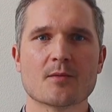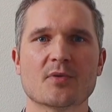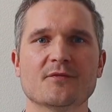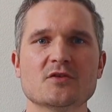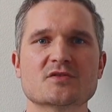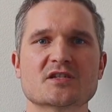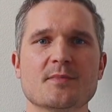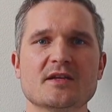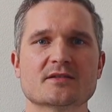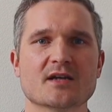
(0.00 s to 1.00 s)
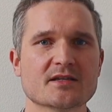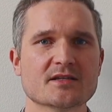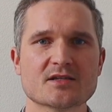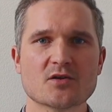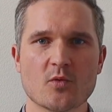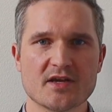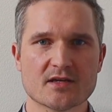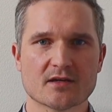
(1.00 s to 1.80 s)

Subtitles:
But if you submit dozens a week,